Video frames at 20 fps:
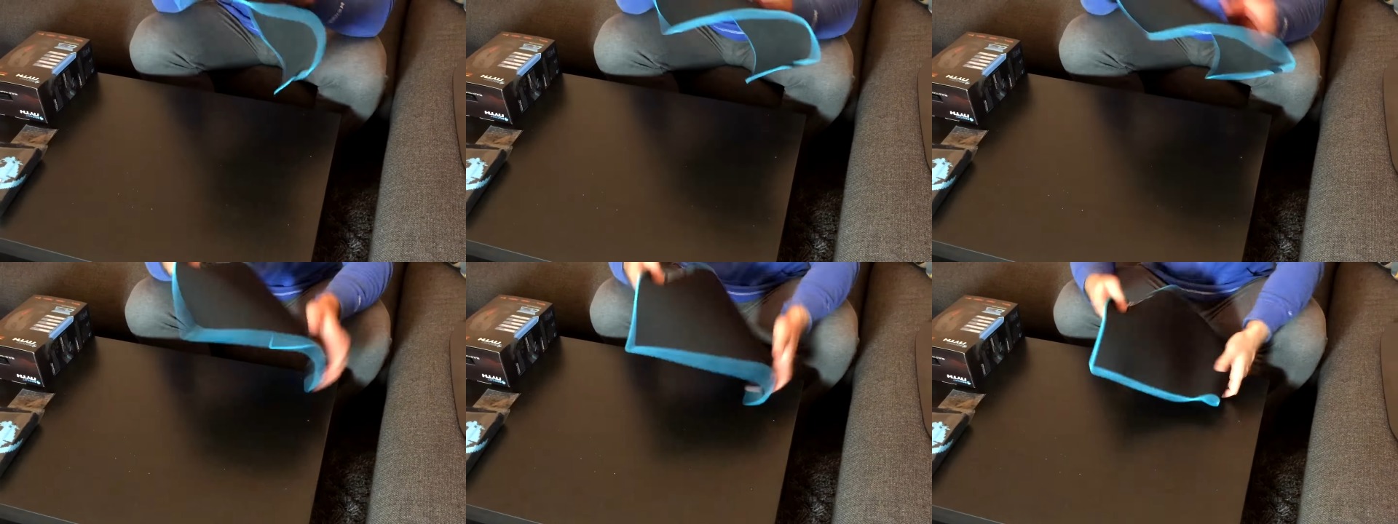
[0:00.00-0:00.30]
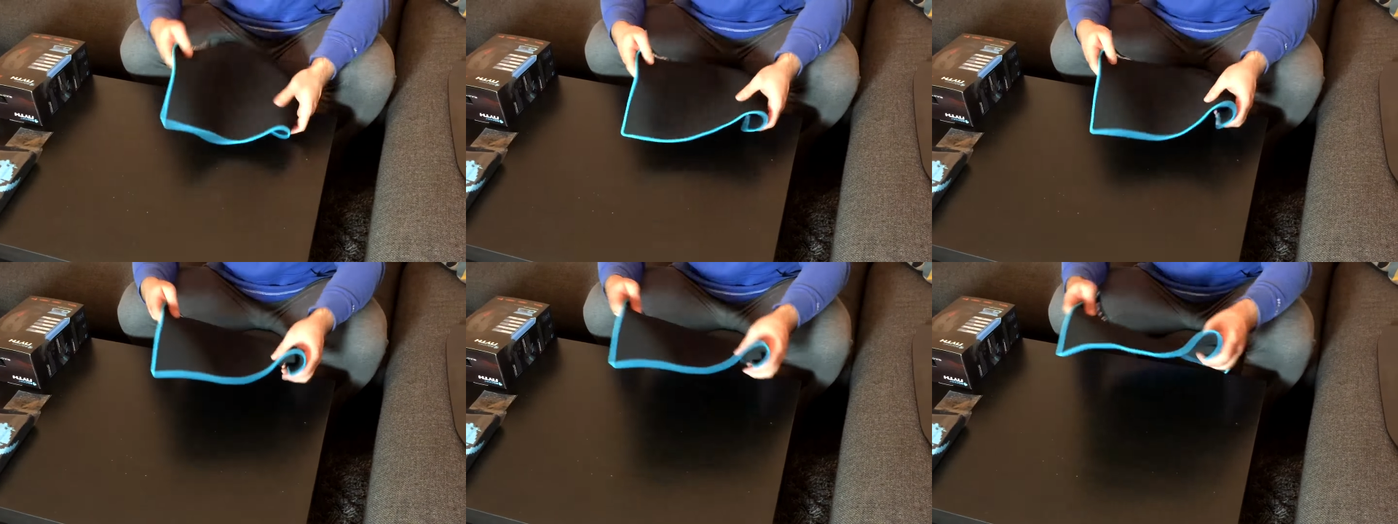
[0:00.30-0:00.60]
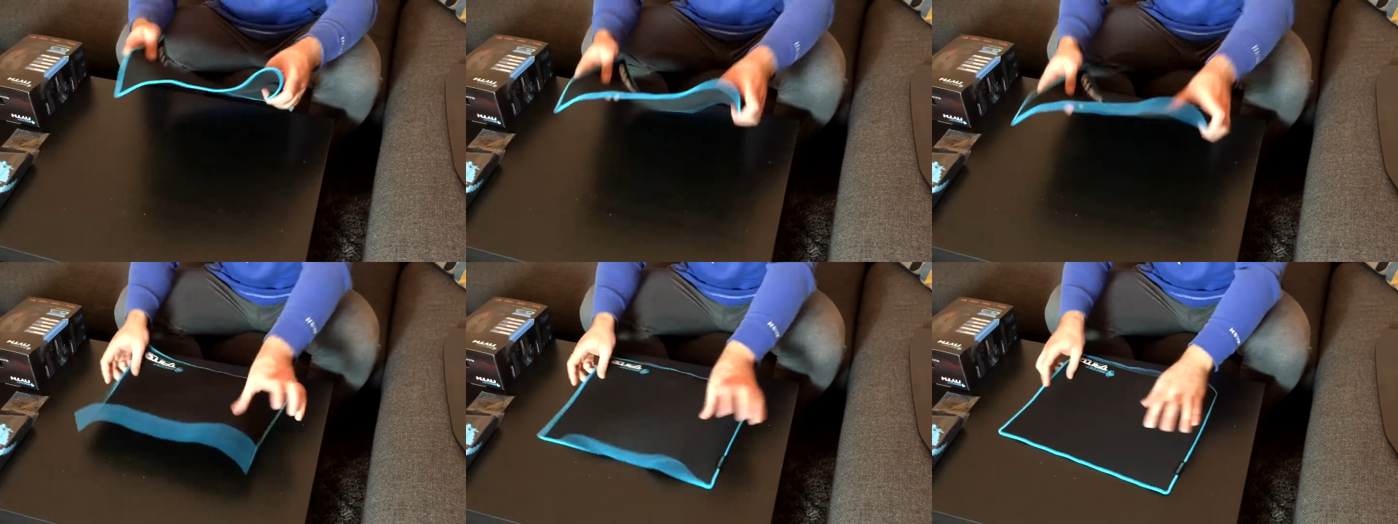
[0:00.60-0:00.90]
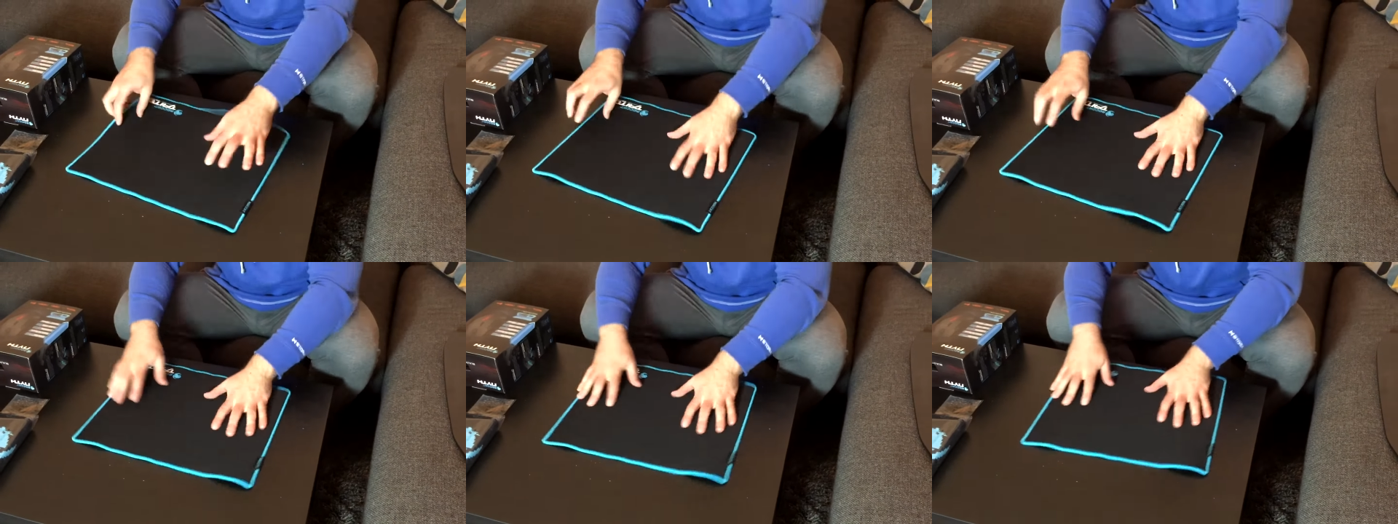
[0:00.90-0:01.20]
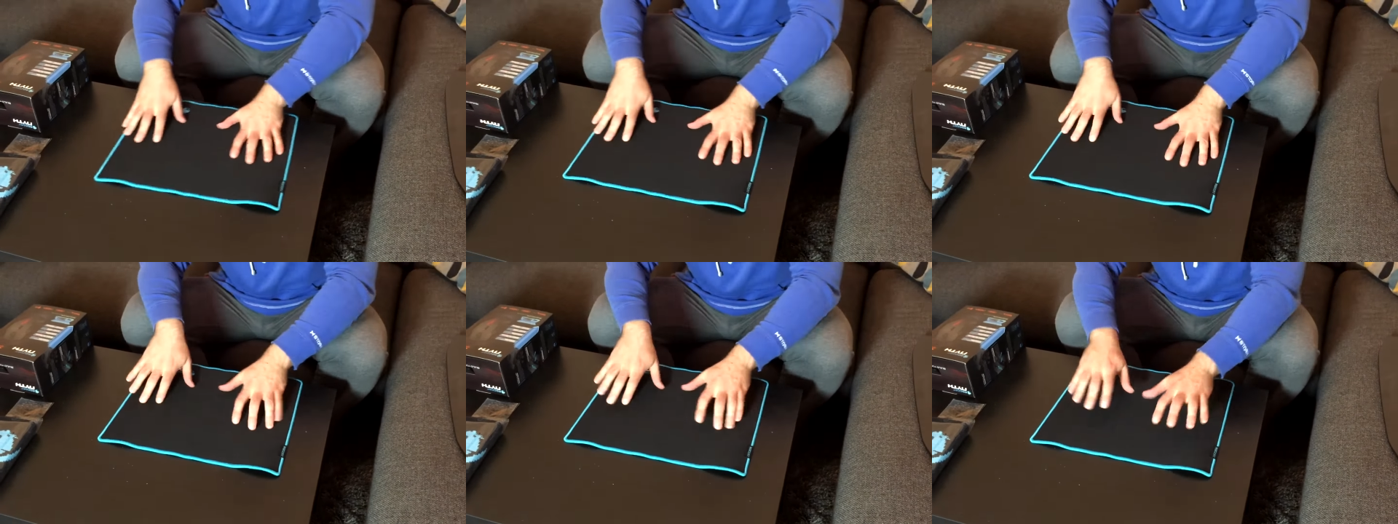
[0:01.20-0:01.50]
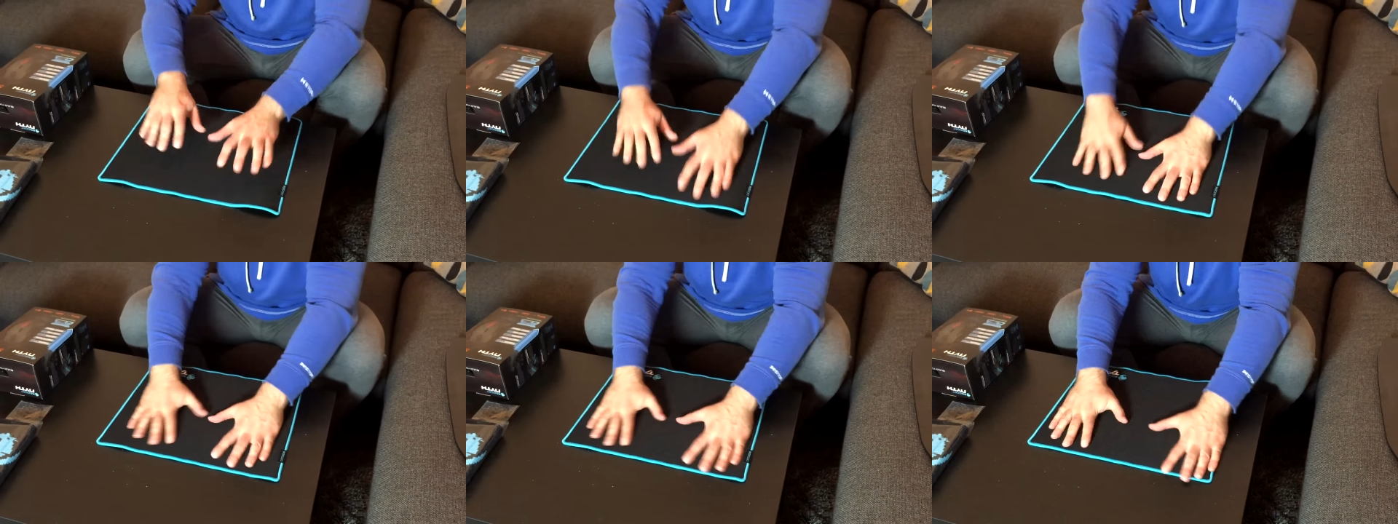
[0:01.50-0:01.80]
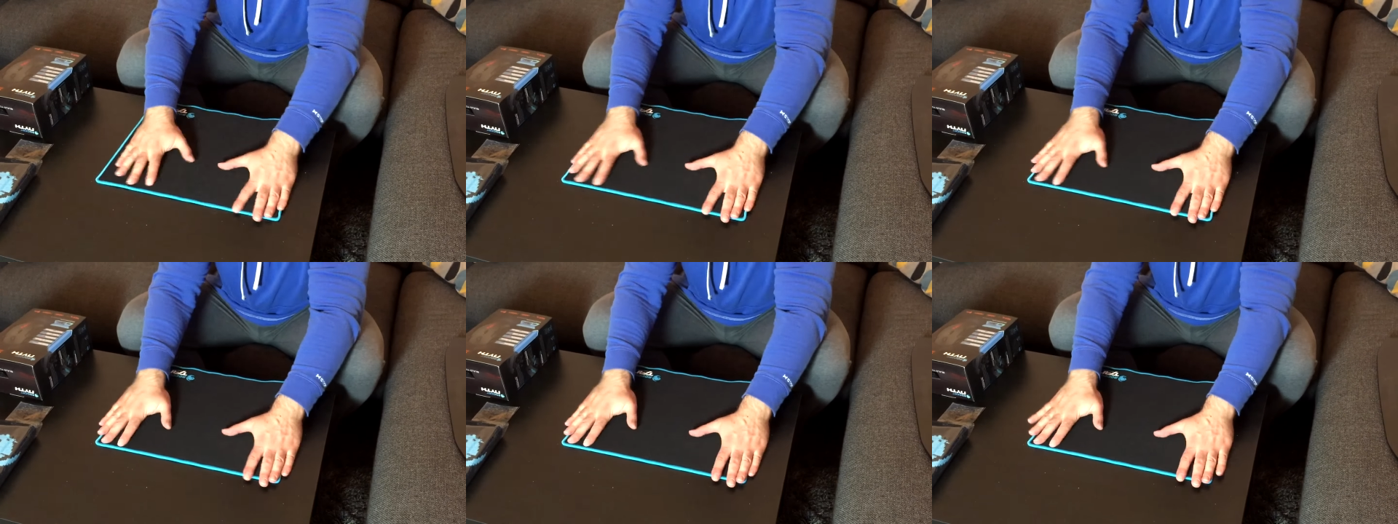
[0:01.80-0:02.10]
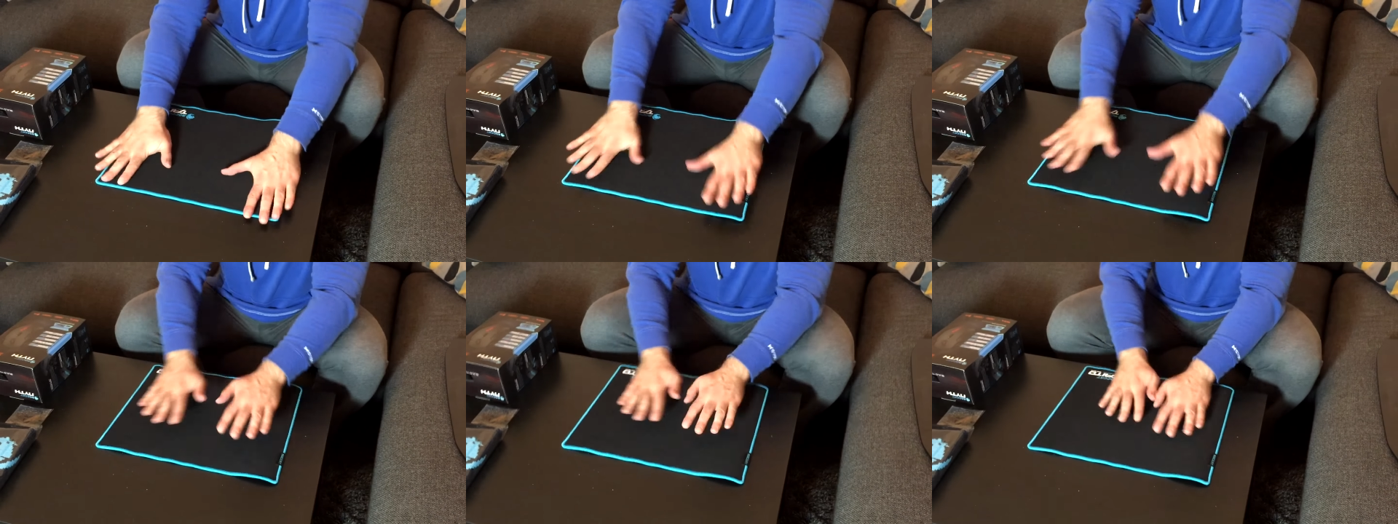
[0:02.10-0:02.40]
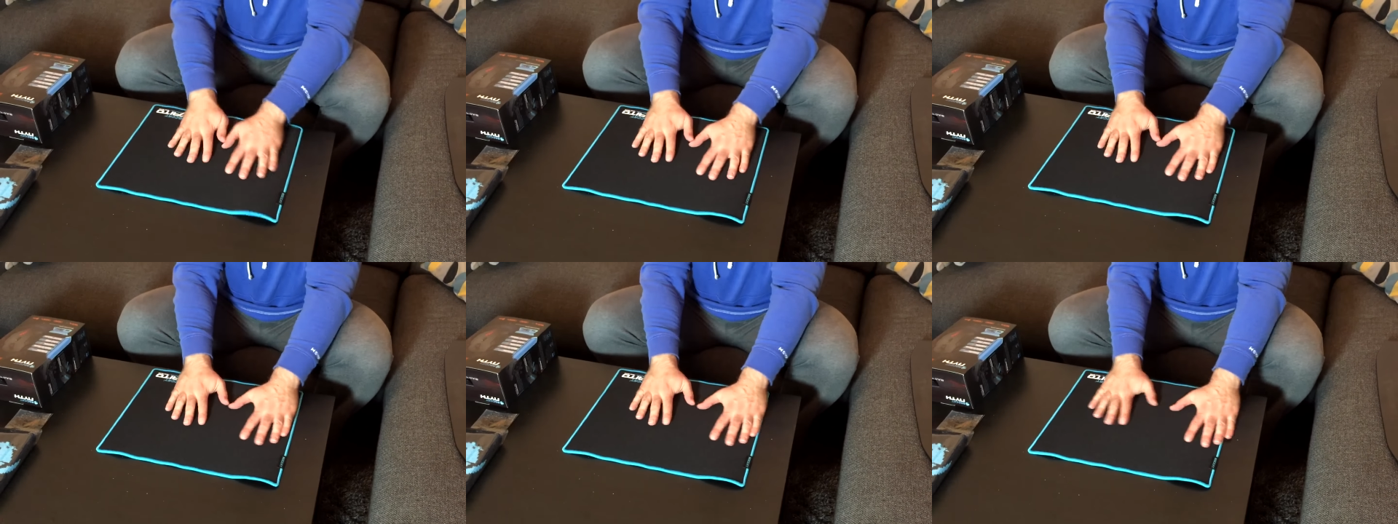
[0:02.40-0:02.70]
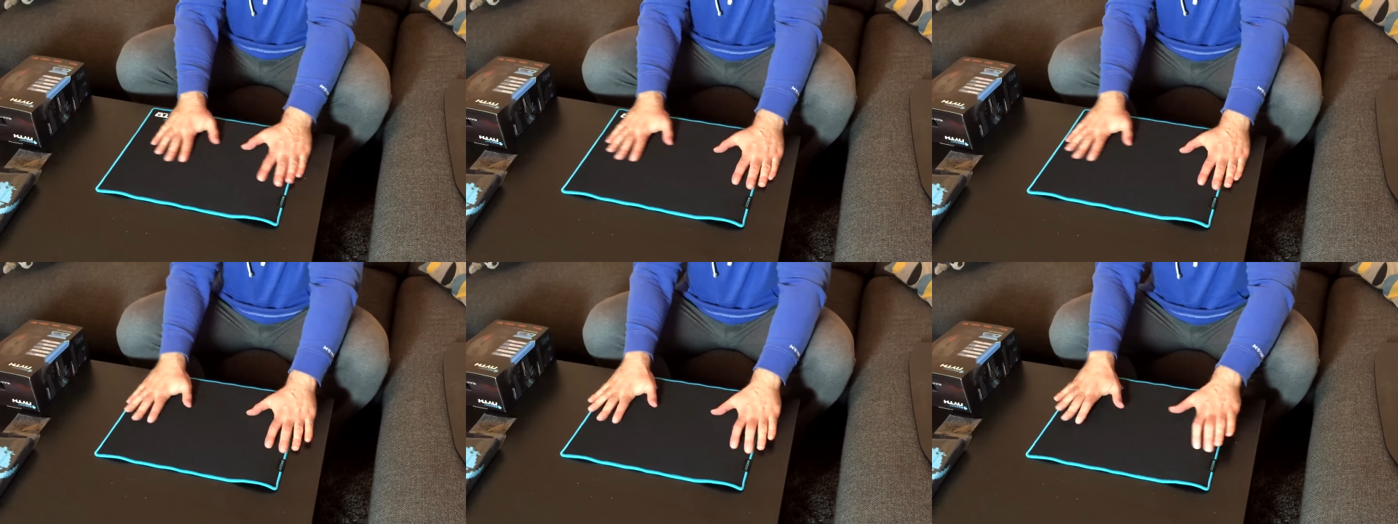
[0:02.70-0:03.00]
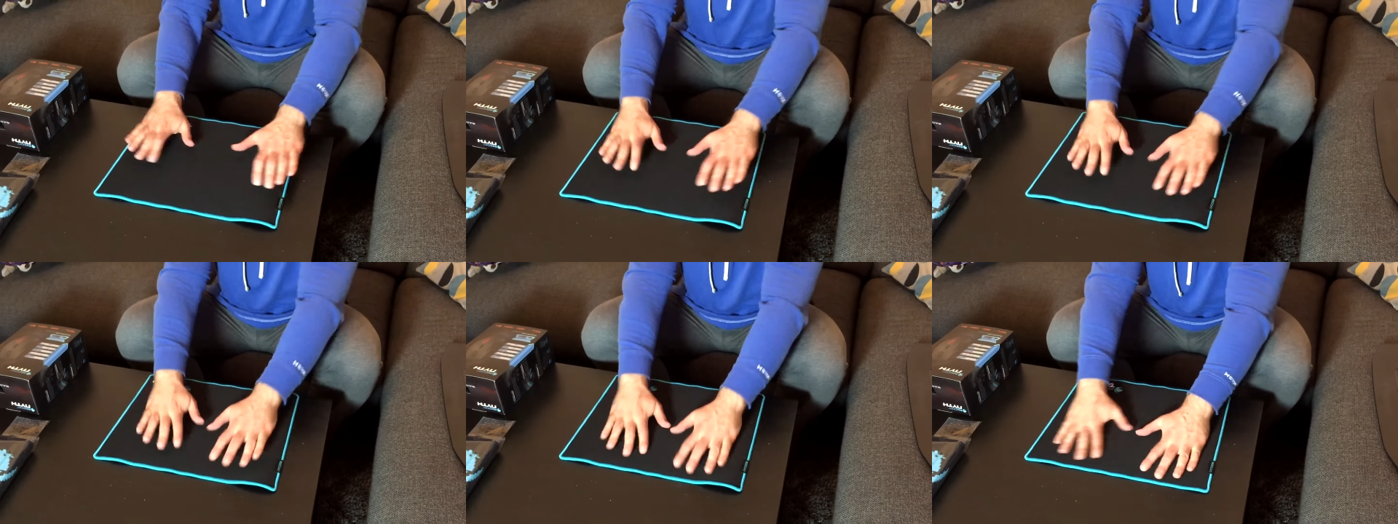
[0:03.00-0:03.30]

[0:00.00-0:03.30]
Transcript: Nobody's mouth can be seen.